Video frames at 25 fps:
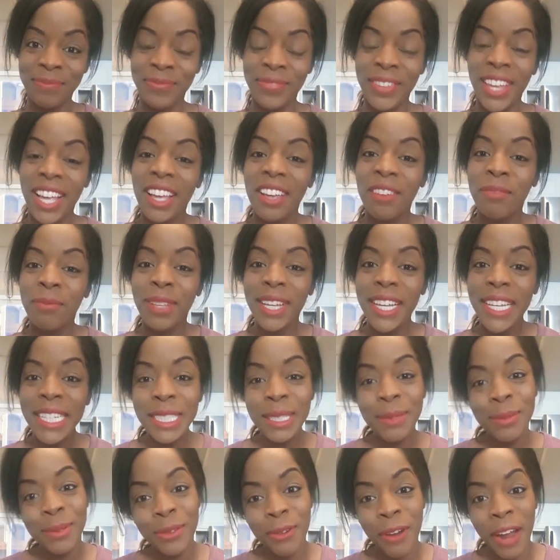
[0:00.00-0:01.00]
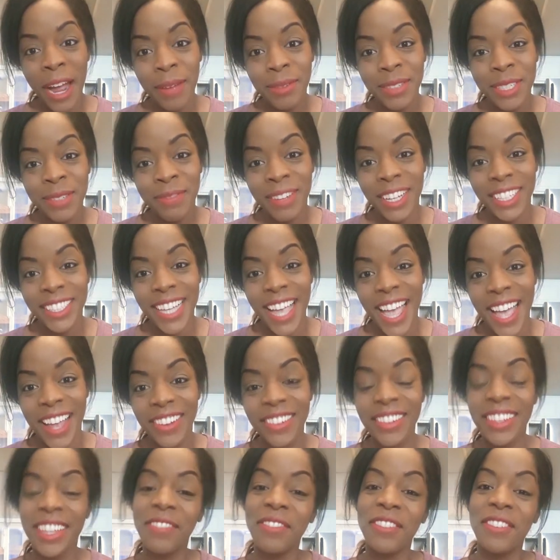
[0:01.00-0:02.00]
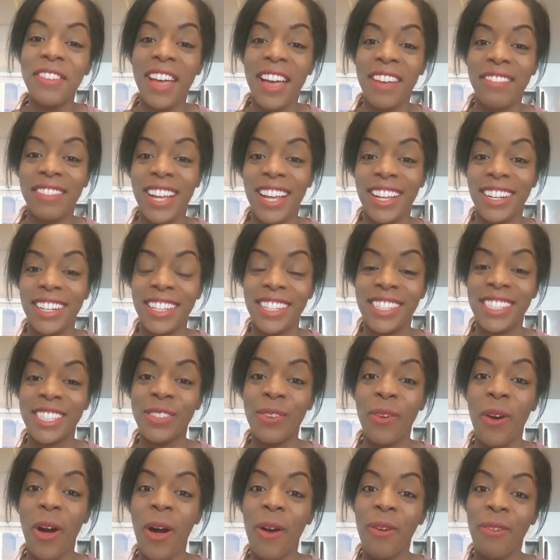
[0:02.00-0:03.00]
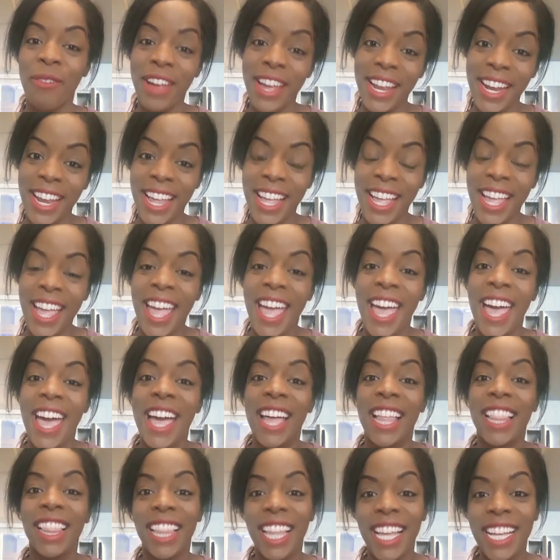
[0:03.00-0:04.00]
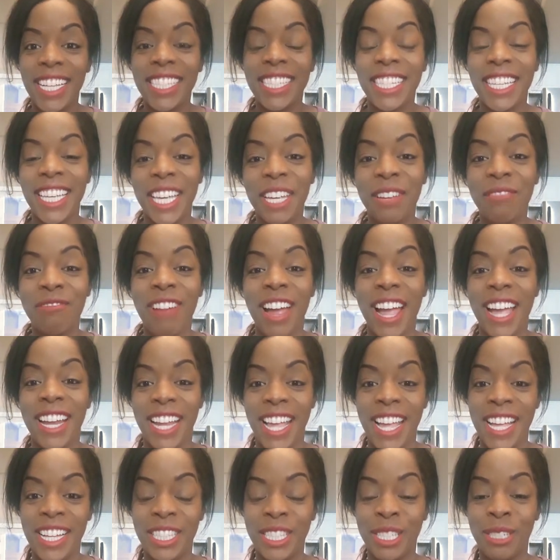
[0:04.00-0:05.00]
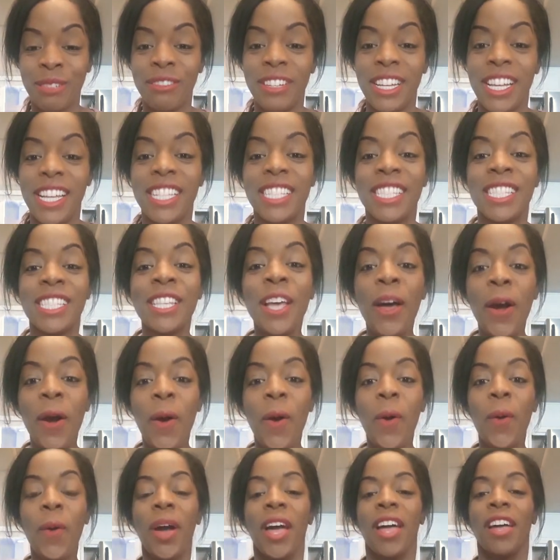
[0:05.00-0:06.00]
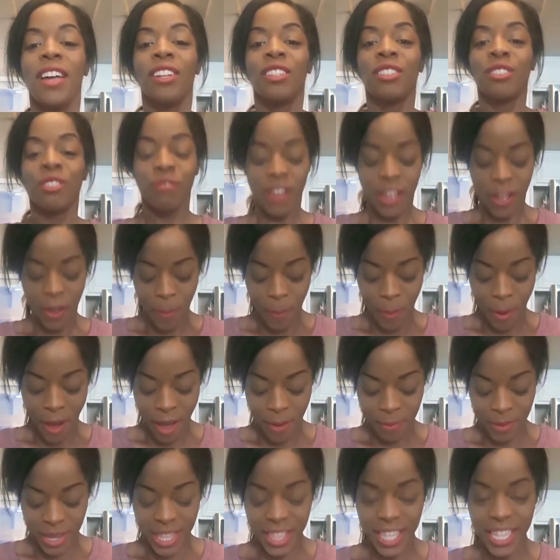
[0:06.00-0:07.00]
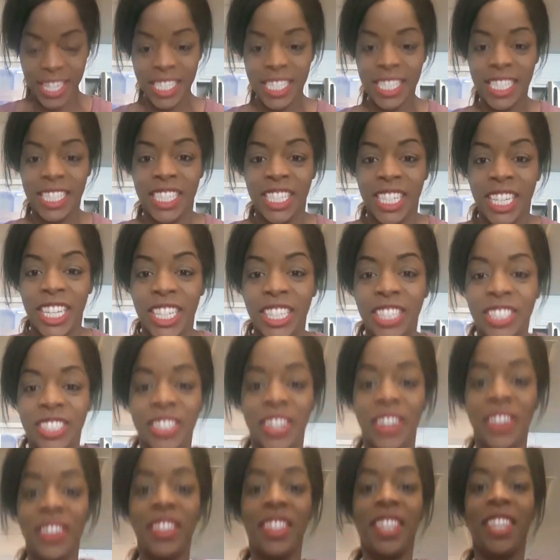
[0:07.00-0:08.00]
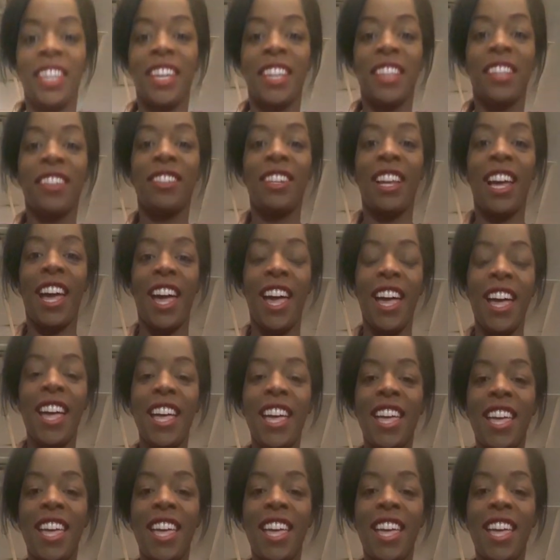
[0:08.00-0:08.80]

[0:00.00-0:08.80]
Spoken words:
Please subscribe to my channel if you have not done so already. Let's get right into it. So, Jarrell bought me this t-shirt the other day